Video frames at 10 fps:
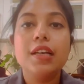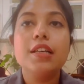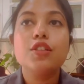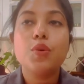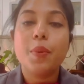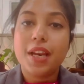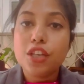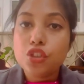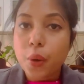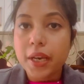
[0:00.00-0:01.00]
So when I
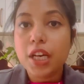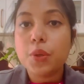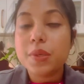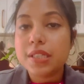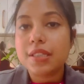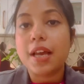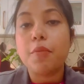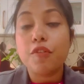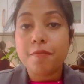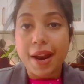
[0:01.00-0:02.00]
joined, it was a time
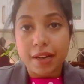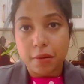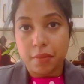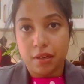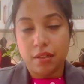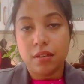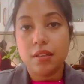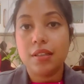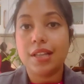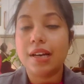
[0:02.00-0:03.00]
of pandemic.
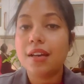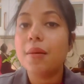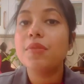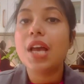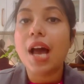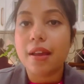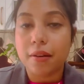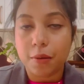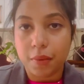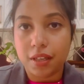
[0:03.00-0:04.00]
That time they
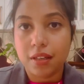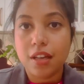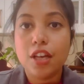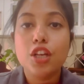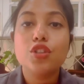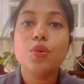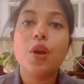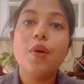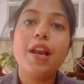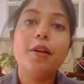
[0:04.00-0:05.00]
hired me. So
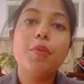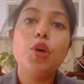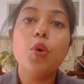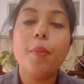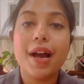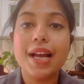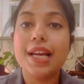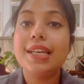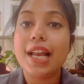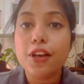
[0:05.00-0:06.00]
now let me go back
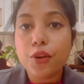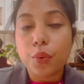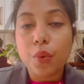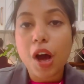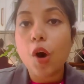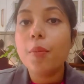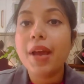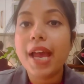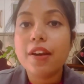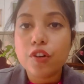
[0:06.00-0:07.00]
and tell you how my
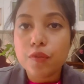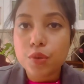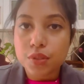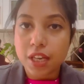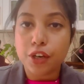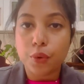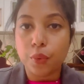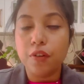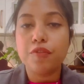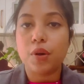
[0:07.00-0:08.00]
interview
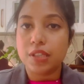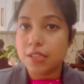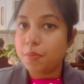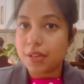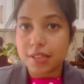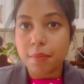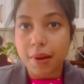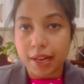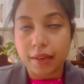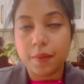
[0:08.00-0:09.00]
schedule for this present
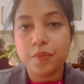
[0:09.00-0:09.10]
bank.